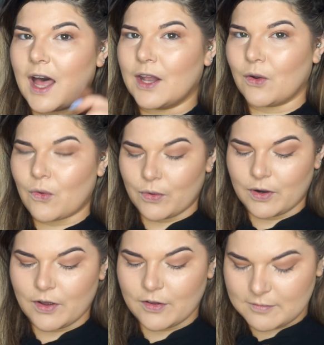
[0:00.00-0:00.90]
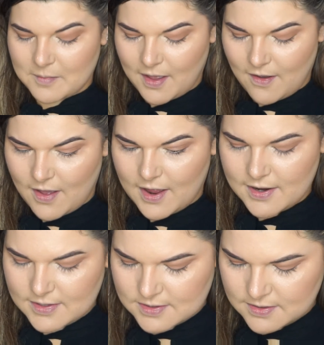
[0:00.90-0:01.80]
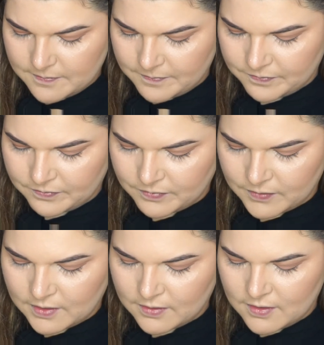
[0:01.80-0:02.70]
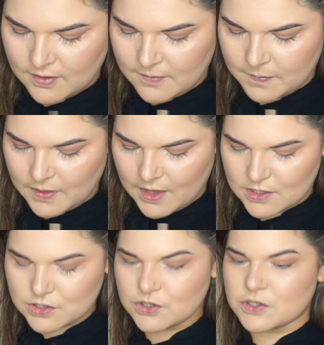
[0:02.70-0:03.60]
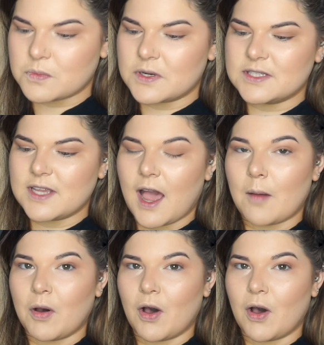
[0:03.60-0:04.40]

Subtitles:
outer corner of my eyes. And I do just want to tap